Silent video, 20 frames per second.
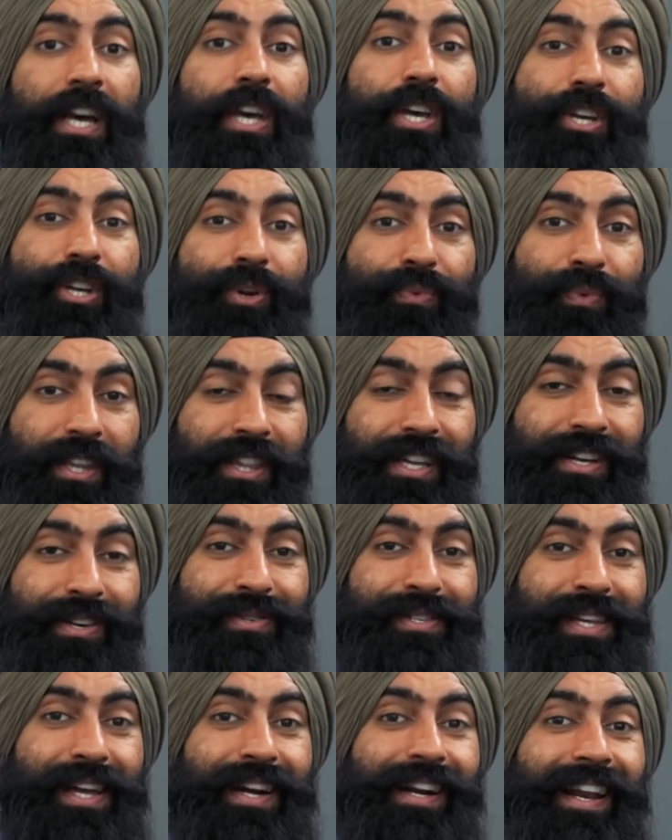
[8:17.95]
You can read the
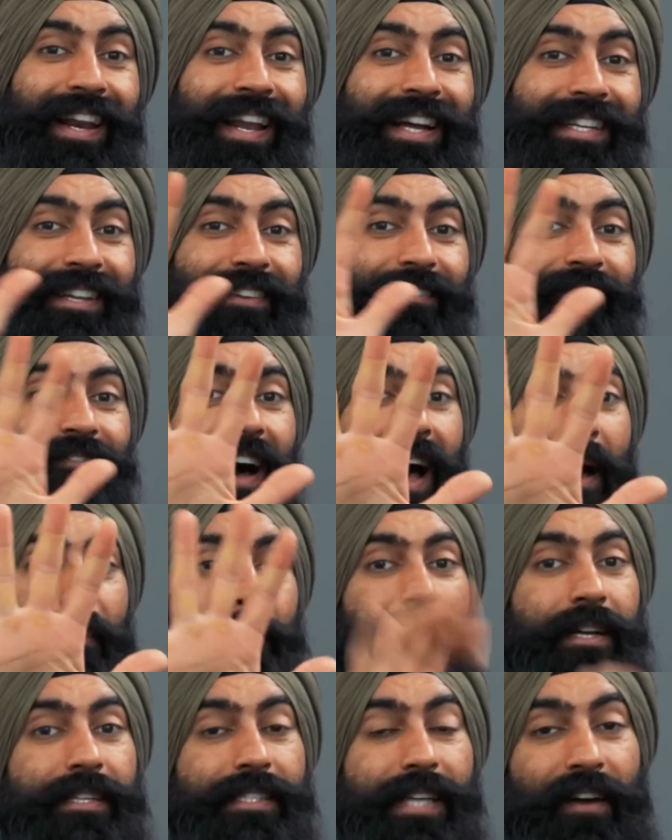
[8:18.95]
newsletter in less than five
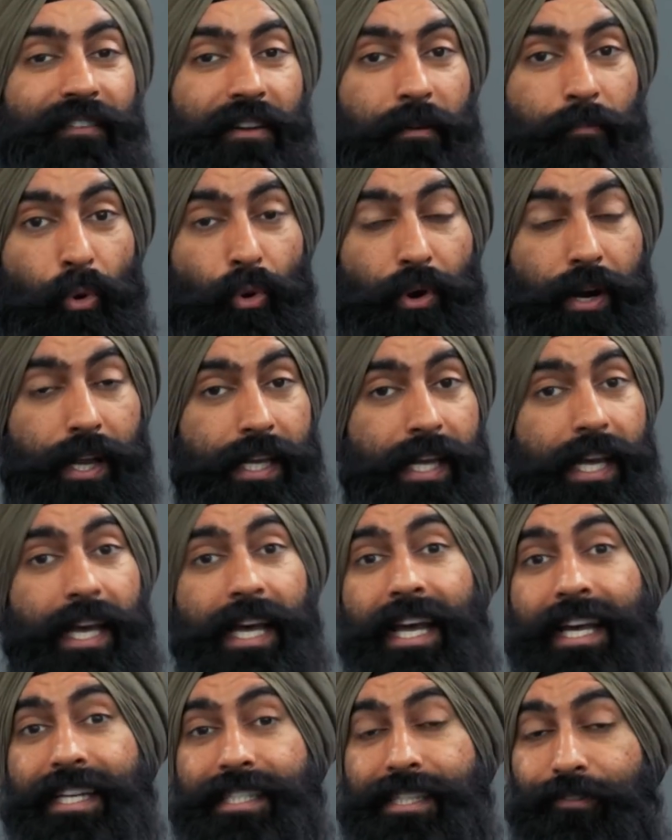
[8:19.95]
minutes every morning.
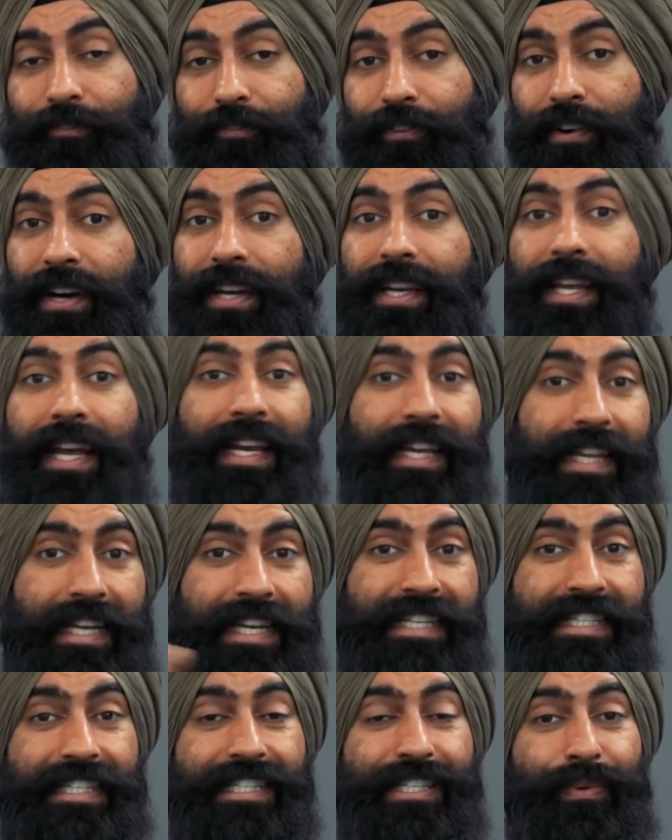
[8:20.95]
It's a fun and
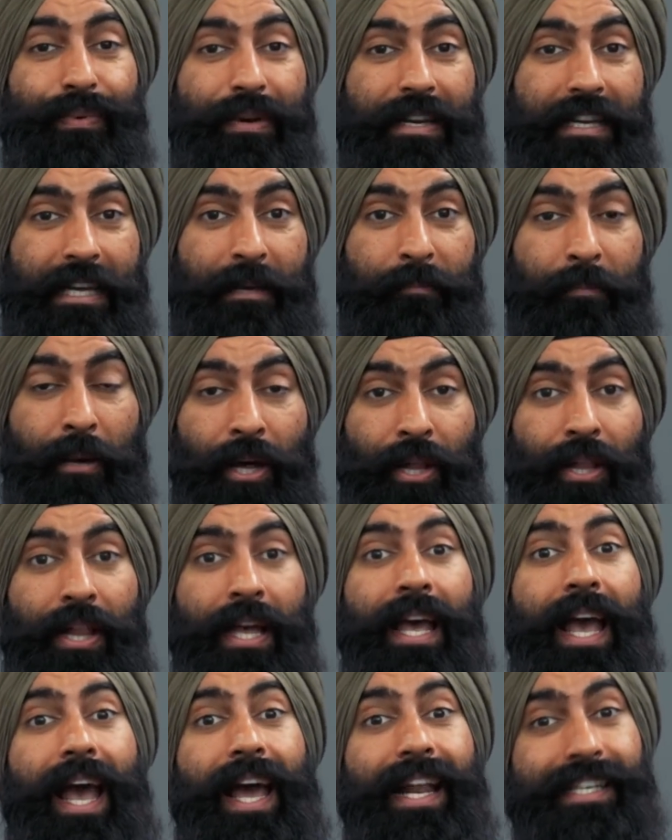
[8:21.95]
easy to read email,
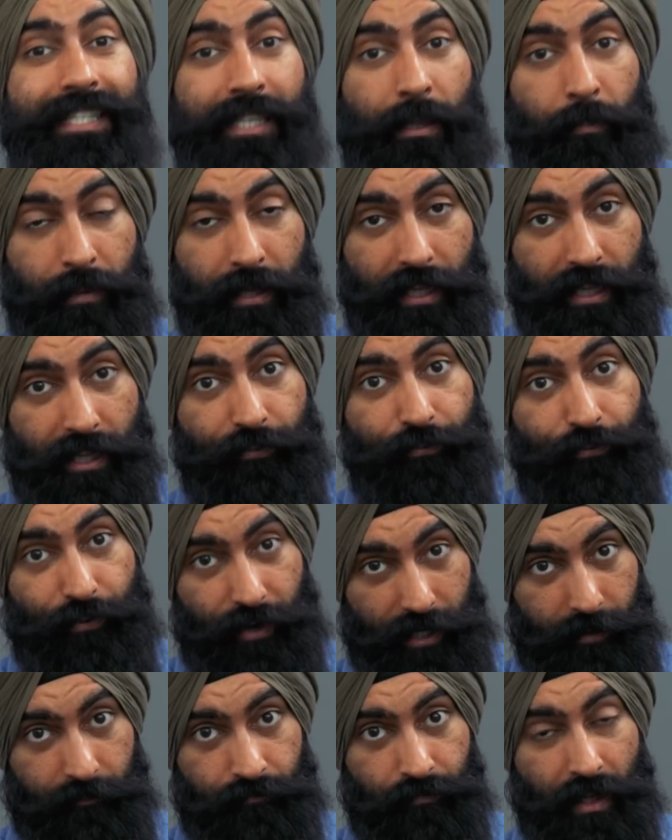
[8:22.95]
and it's completely
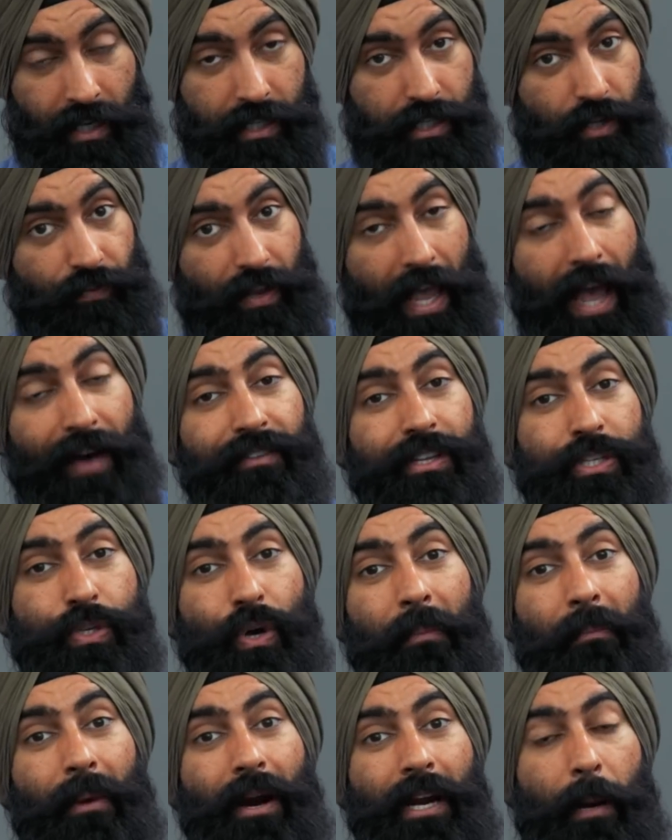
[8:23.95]
free. So if you haven't
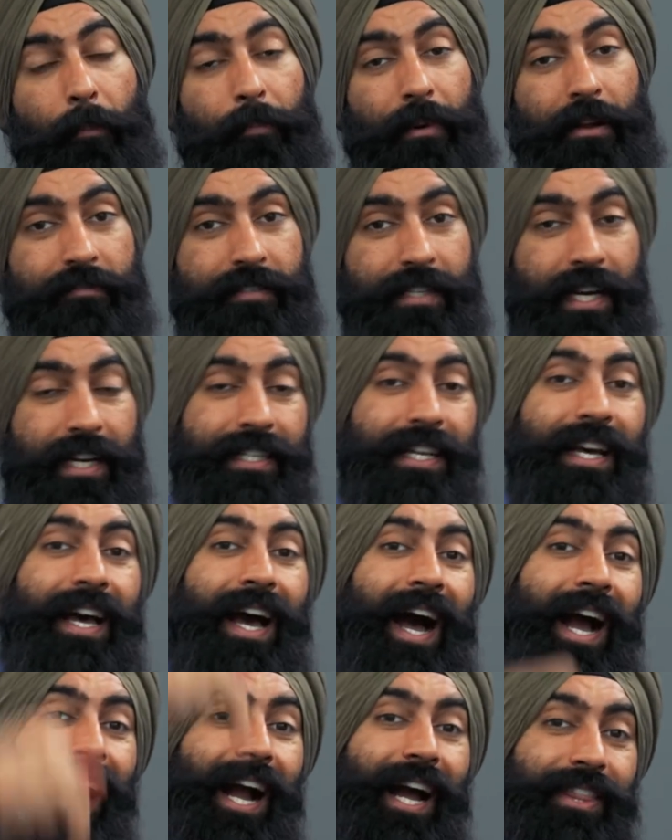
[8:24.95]
joined Market Briefs yet,
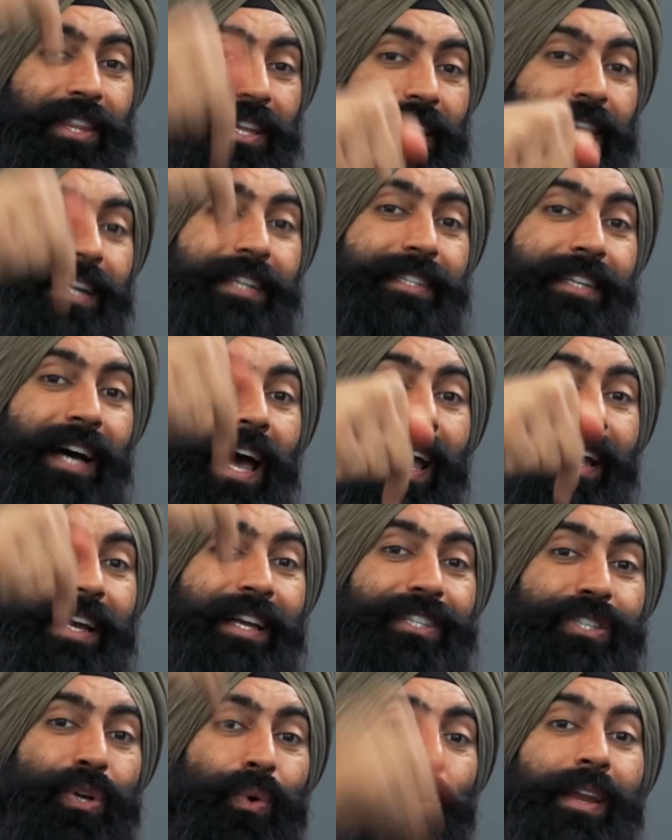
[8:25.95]
I got the link to how you
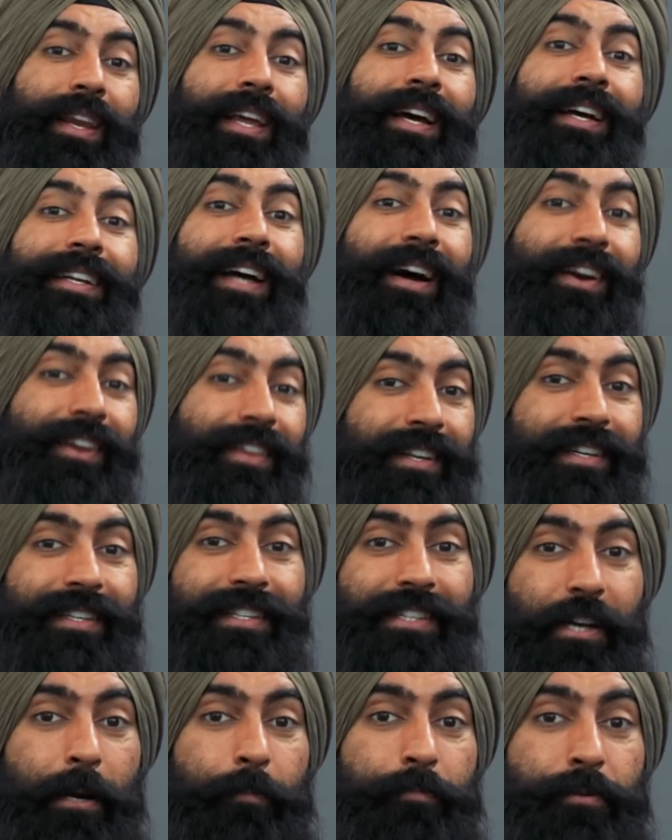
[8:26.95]
can join down in the
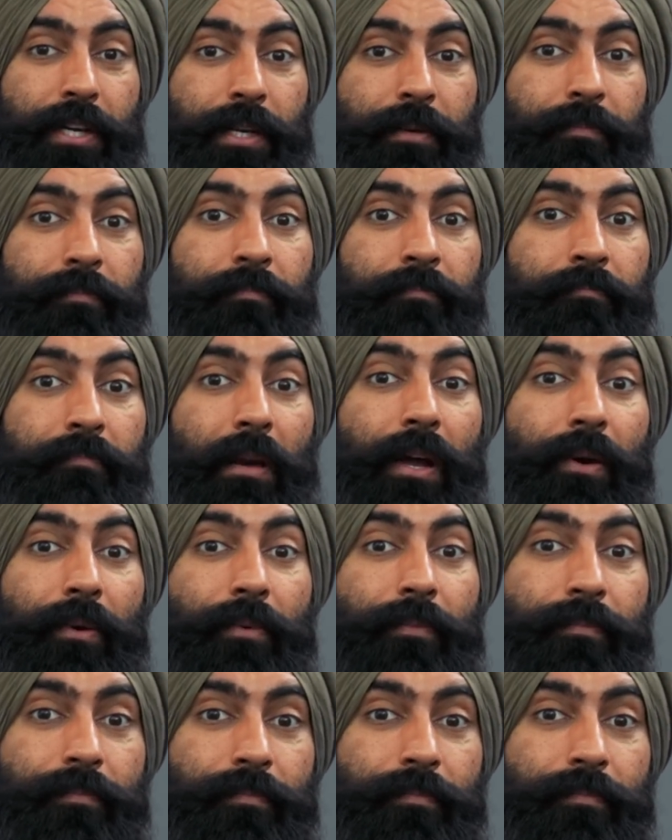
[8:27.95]
description below.